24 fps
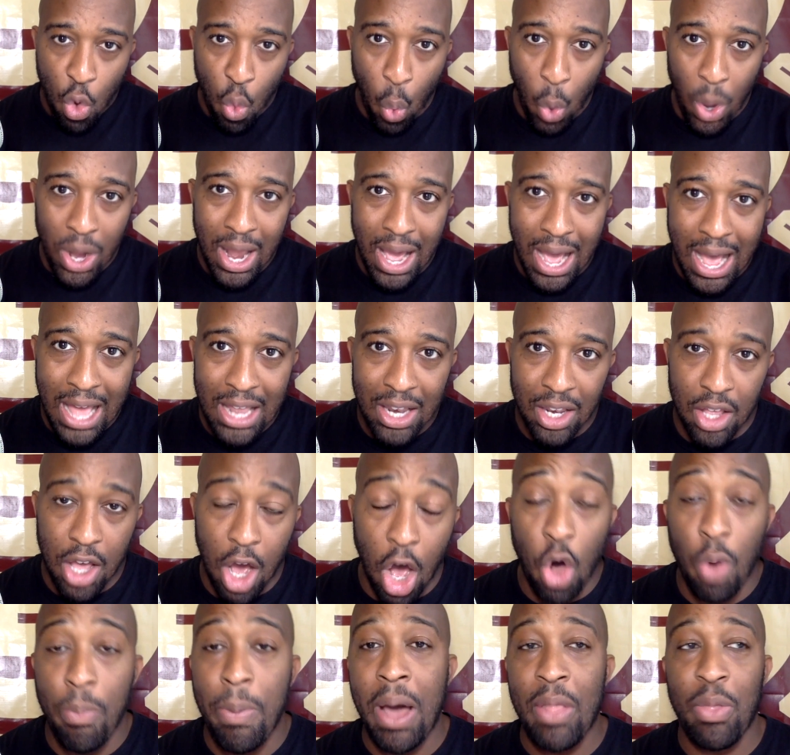
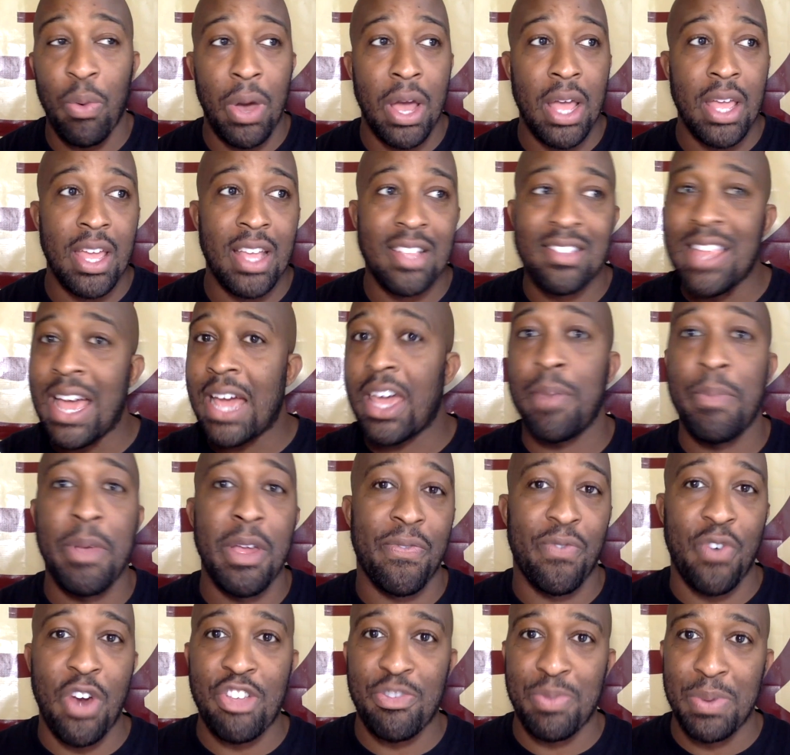Oh, by the way, it's not going to be a
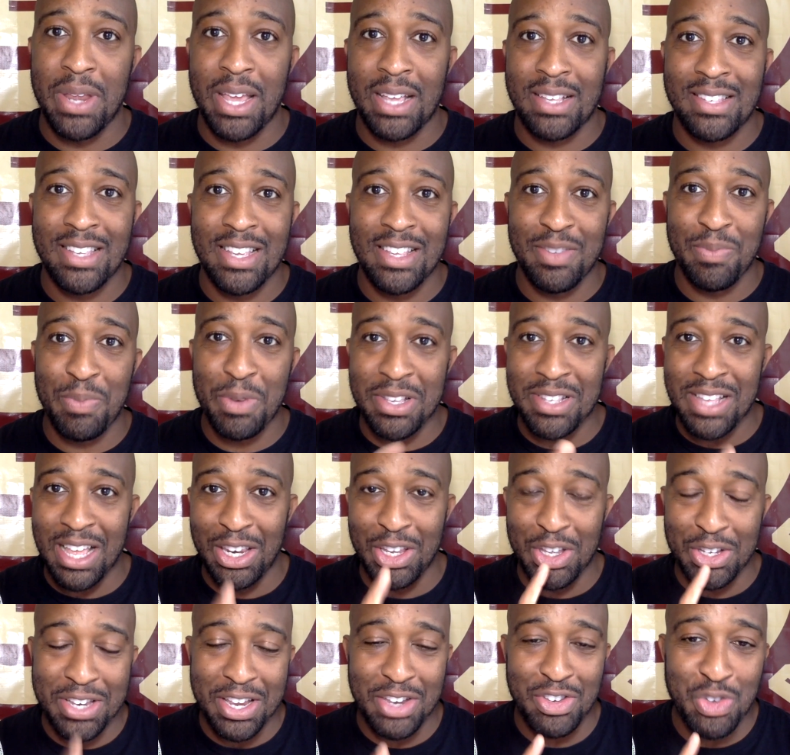freshman next season, because I
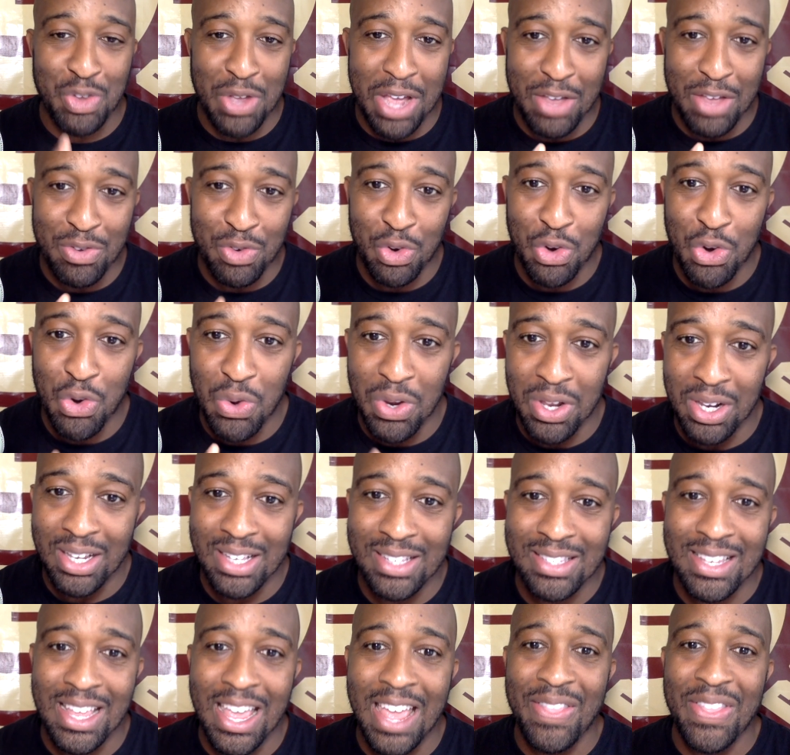looked at you guys' recruiting
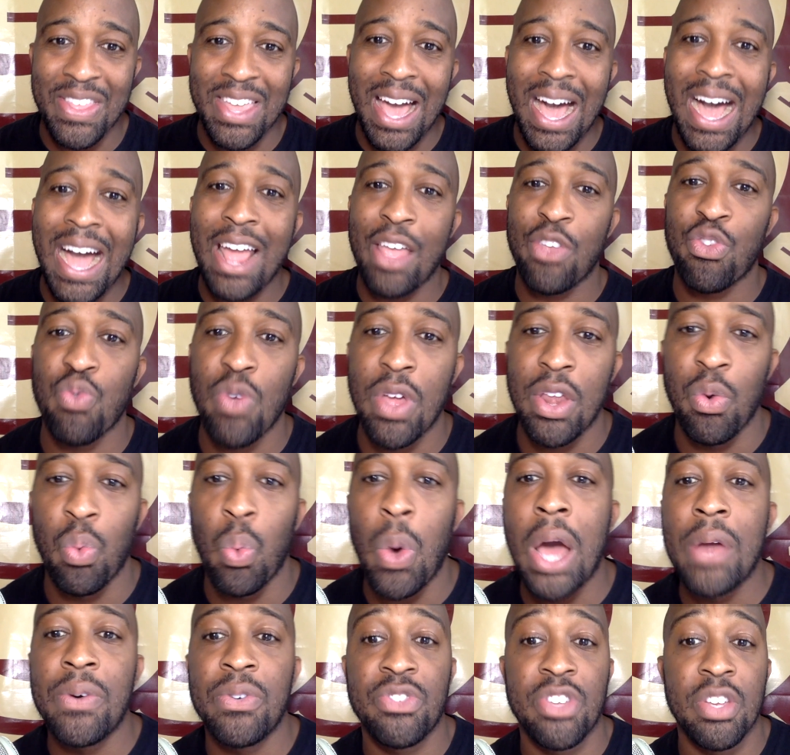list, and the highest-rated
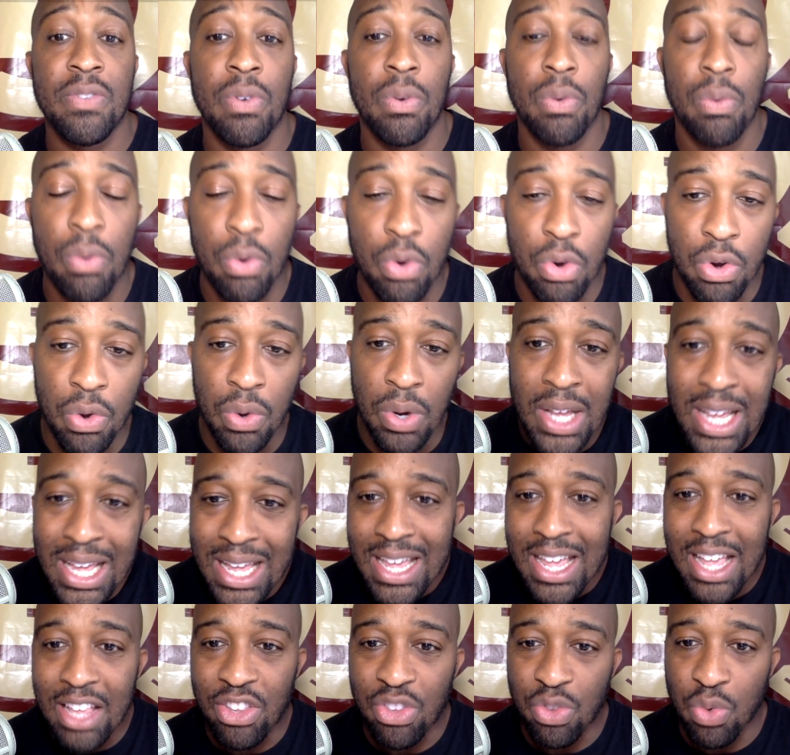wide receiver recruit
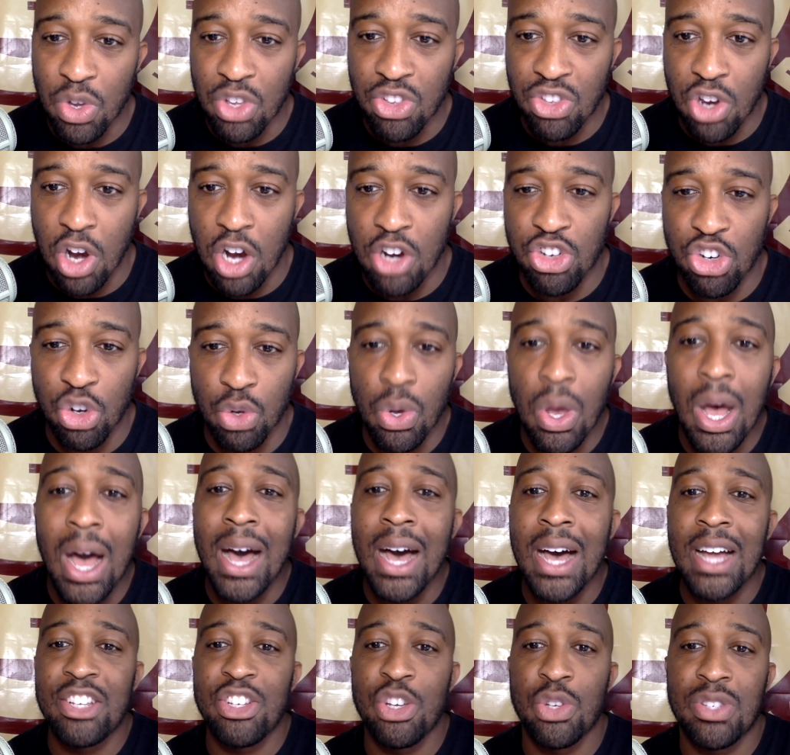is
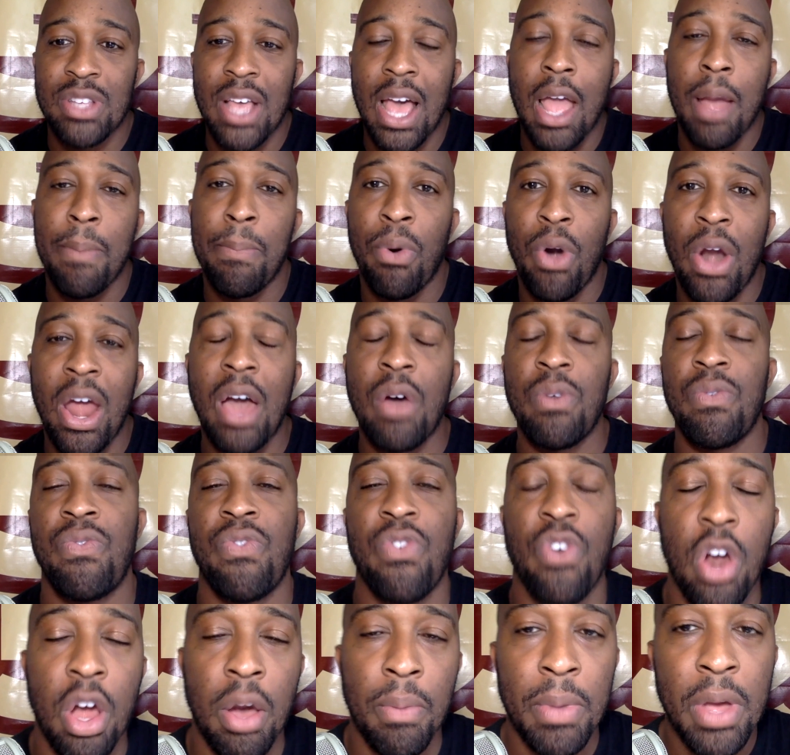3-star Josiah Brown
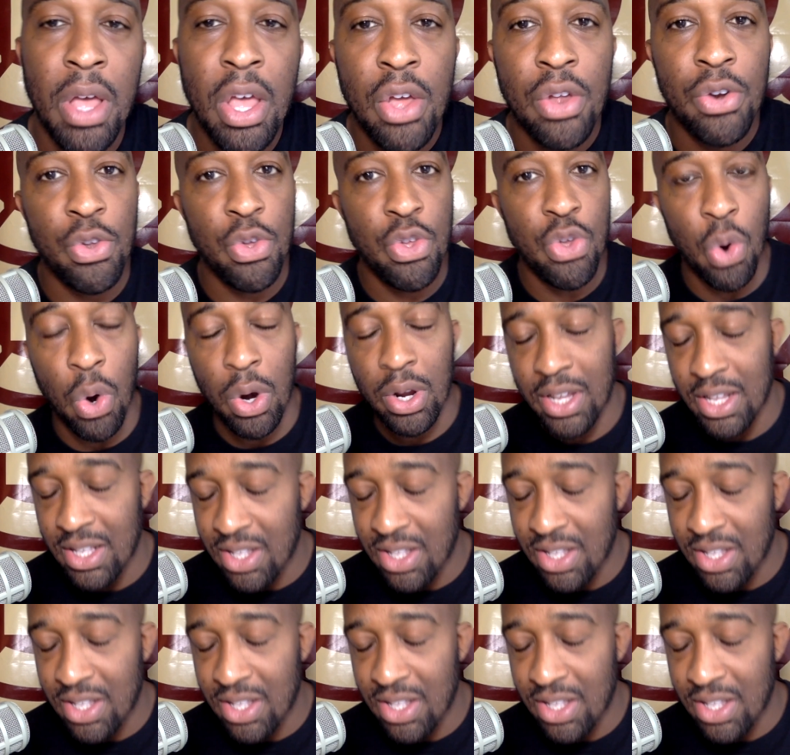from New York.